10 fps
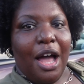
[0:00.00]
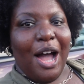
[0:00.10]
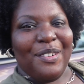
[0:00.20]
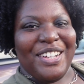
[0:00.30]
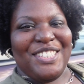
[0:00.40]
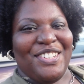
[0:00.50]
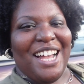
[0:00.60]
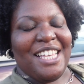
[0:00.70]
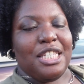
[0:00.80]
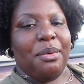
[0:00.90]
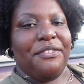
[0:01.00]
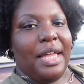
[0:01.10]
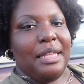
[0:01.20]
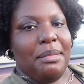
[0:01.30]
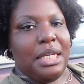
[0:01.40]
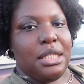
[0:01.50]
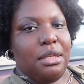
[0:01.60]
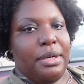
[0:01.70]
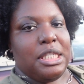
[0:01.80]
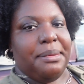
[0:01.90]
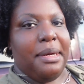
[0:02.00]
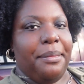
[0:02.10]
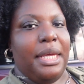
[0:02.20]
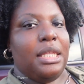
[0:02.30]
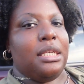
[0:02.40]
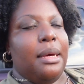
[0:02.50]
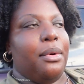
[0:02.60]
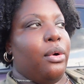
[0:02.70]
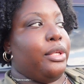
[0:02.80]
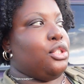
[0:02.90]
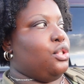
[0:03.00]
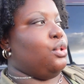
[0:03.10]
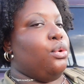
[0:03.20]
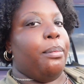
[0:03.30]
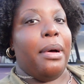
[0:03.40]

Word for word: all right you guys so we finally made it to the restaurant we ended up going to